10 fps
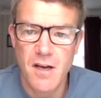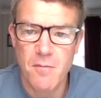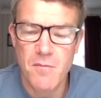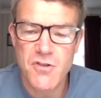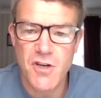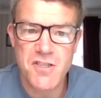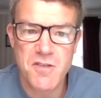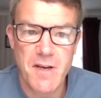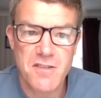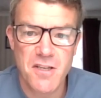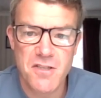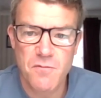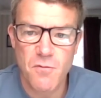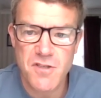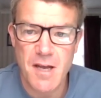um, try to make sense
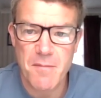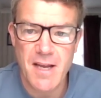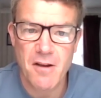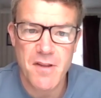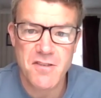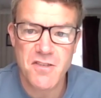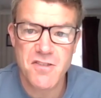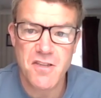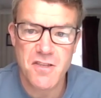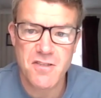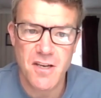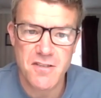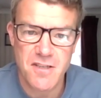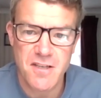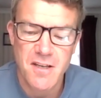of what's happening out there to
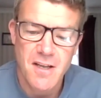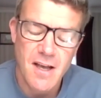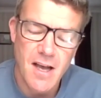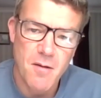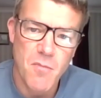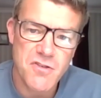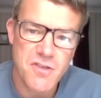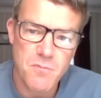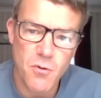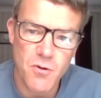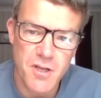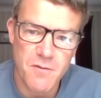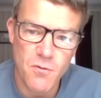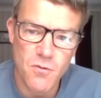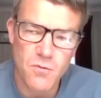synthesize it. And most importantly
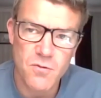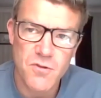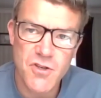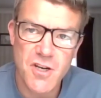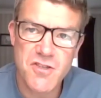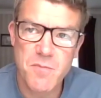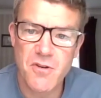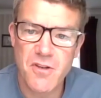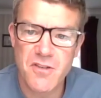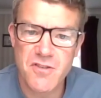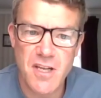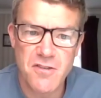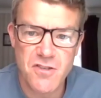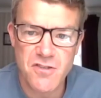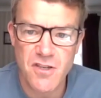of all, try to build a
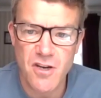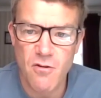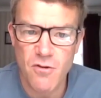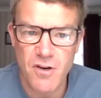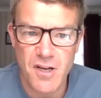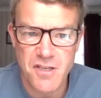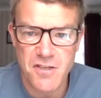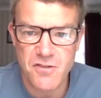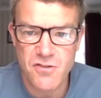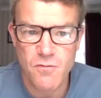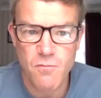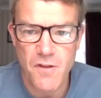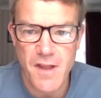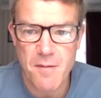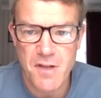consensus in our organization as to
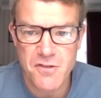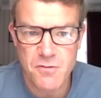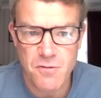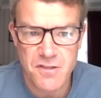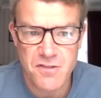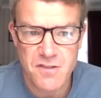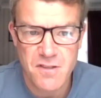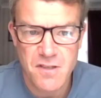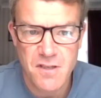what that meant to us.